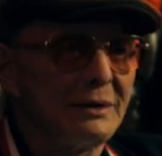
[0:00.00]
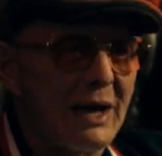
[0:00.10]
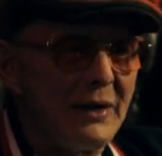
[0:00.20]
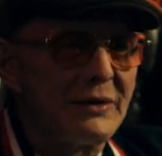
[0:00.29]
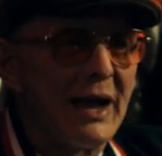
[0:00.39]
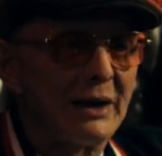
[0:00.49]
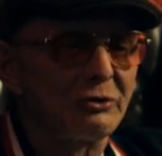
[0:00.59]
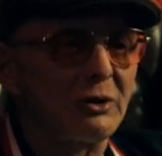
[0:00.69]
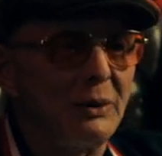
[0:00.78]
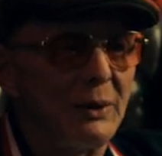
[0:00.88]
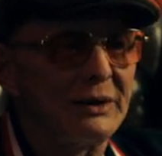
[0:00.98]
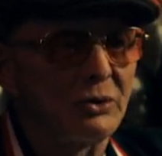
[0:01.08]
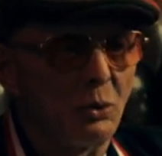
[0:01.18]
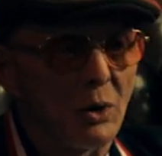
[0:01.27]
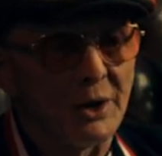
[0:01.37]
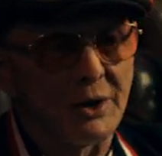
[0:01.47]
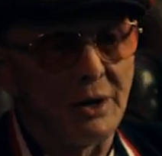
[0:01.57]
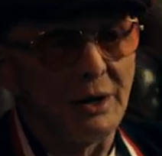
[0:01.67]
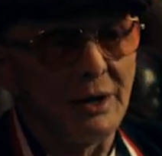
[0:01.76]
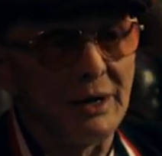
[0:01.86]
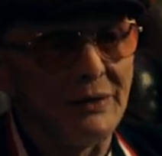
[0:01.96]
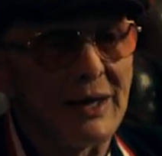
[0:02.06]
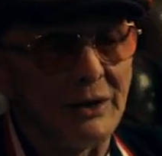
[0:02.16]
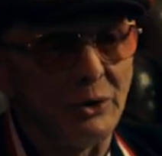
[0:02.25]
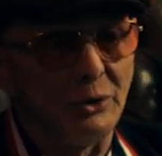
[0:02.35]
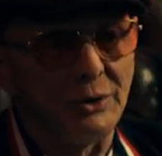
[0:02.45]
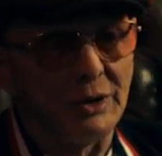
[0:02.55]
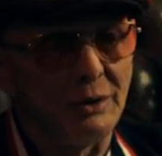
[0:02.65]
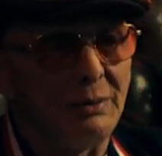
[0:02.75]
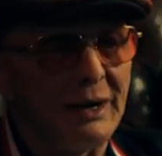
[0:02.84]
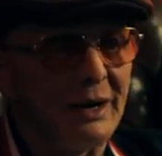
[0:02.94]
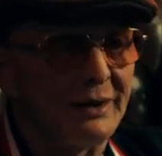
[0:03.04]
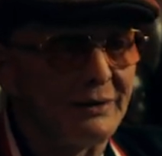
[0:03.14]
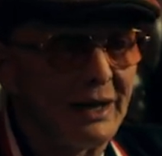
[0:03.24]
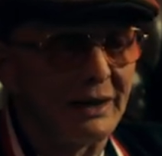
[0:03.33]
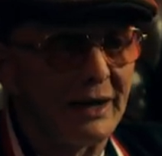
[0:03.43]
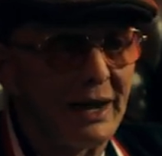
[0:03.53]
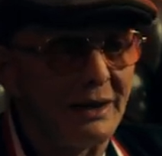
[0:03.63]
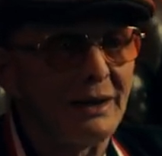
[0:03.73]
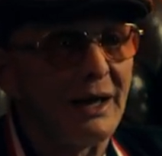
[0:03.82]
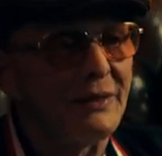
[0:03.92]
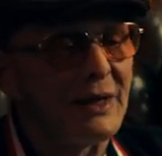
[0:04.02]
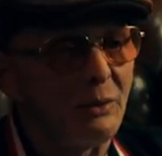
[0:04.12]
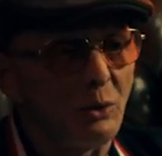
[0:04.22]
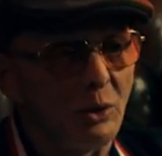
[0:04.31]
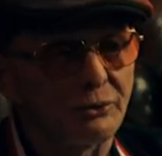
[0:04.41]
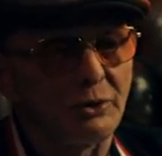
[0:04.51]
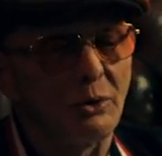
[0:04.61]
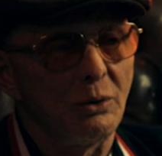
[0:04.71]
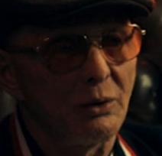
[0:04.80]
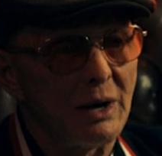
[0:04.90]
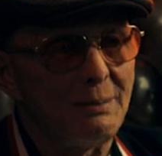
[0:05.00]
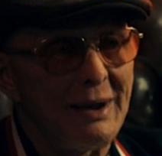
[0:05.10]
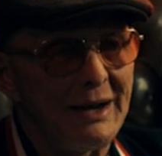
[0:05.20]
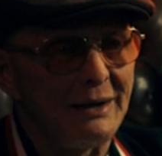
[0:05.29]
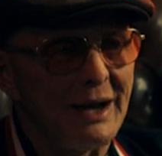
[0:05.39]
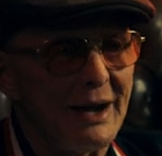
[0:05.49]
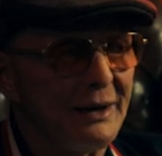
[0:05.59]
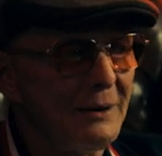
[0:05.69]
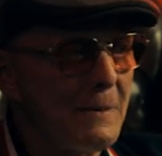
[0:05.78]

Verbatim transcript: And they actually went to work in that union being a delegate, and they were also a made guy.